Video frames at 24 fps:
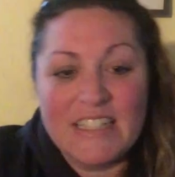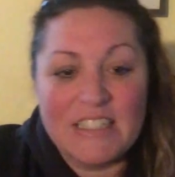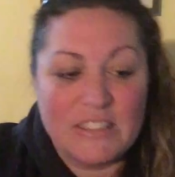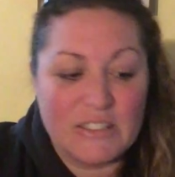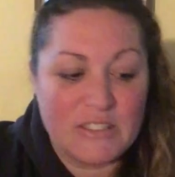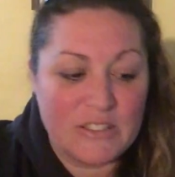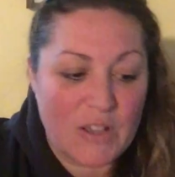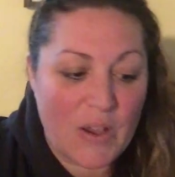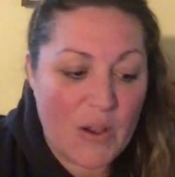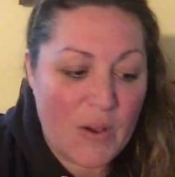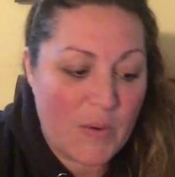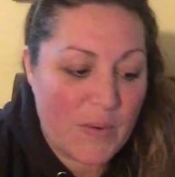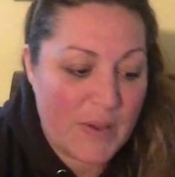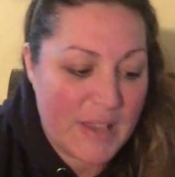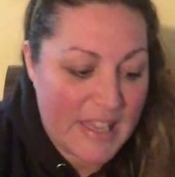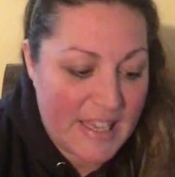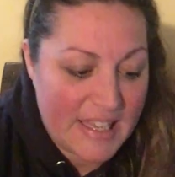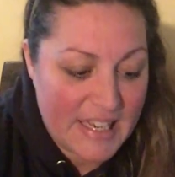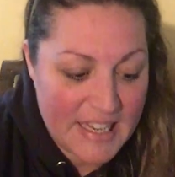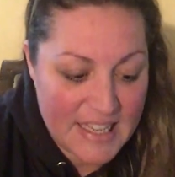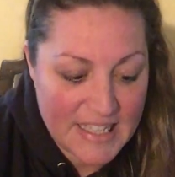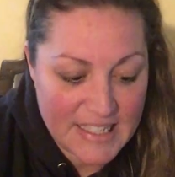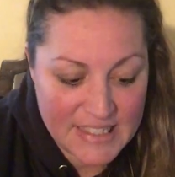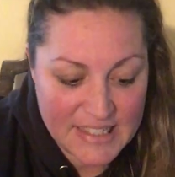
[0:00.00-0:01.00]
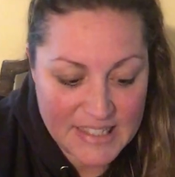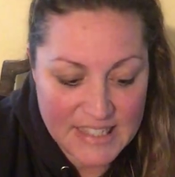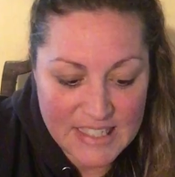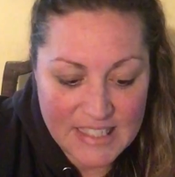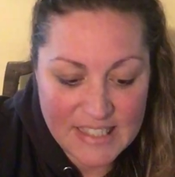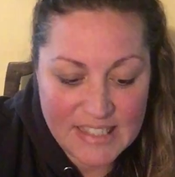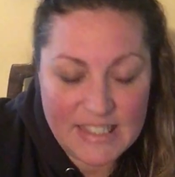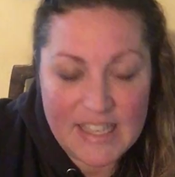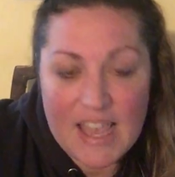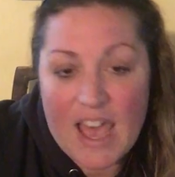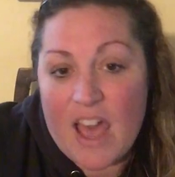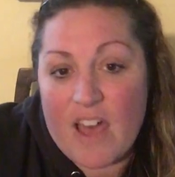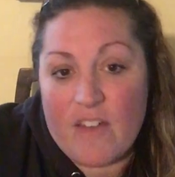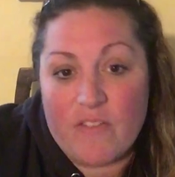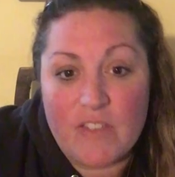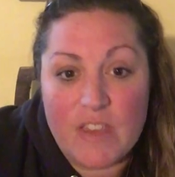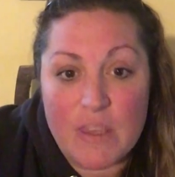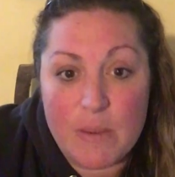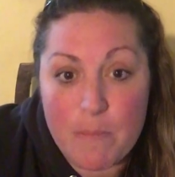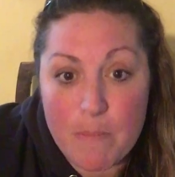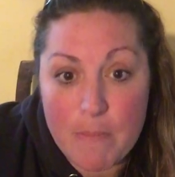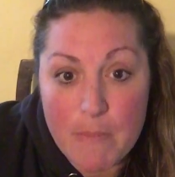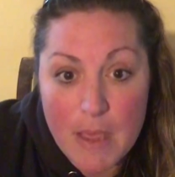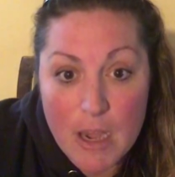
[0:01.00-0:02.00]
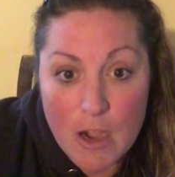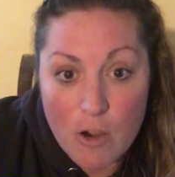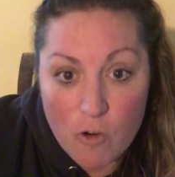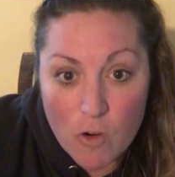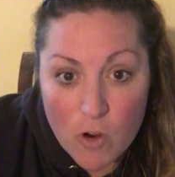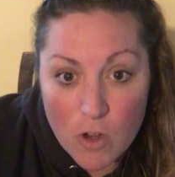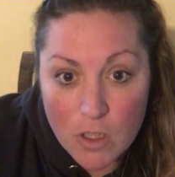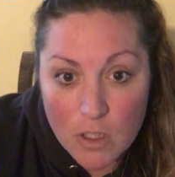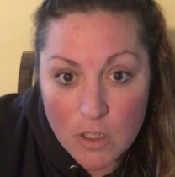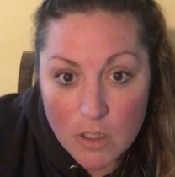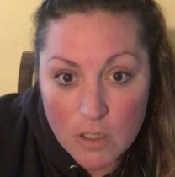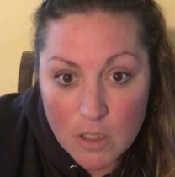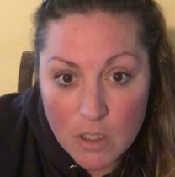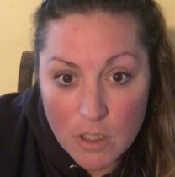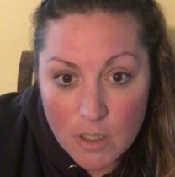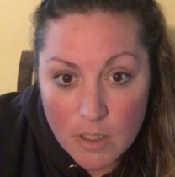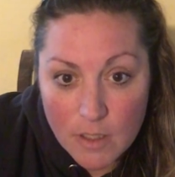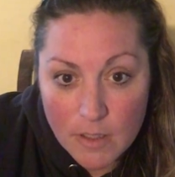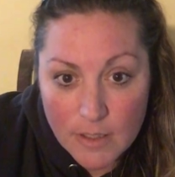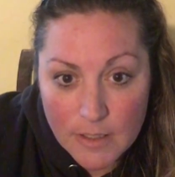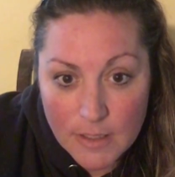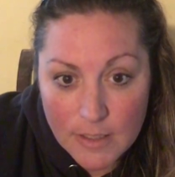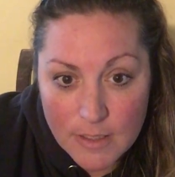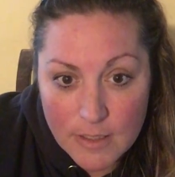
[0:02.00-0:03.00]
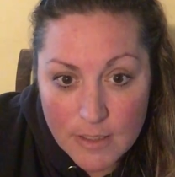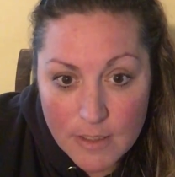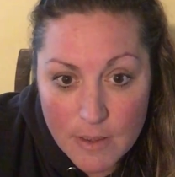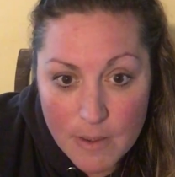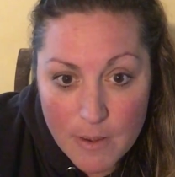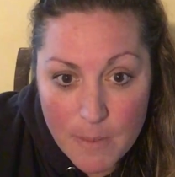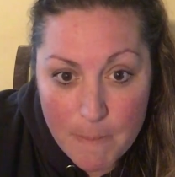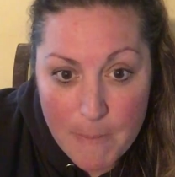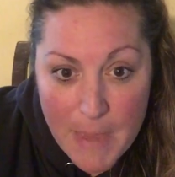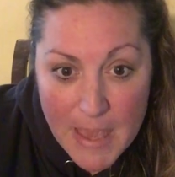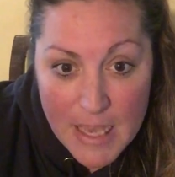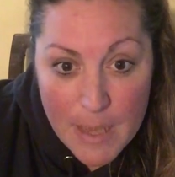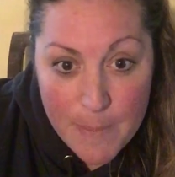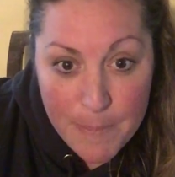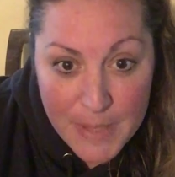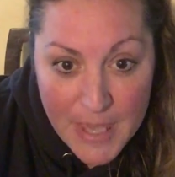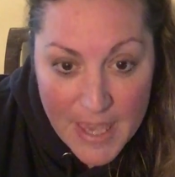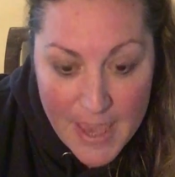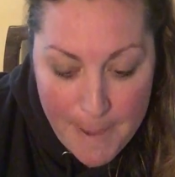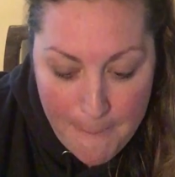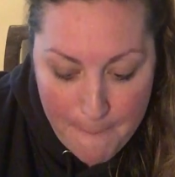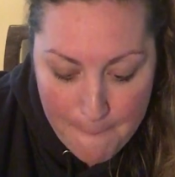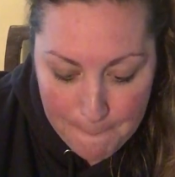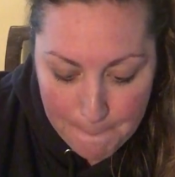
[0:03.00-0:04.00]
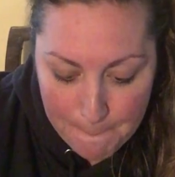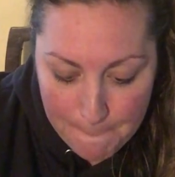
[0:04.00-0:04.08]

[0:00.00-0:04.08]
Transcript: So it is the Savvy Mineral Makeup Kit.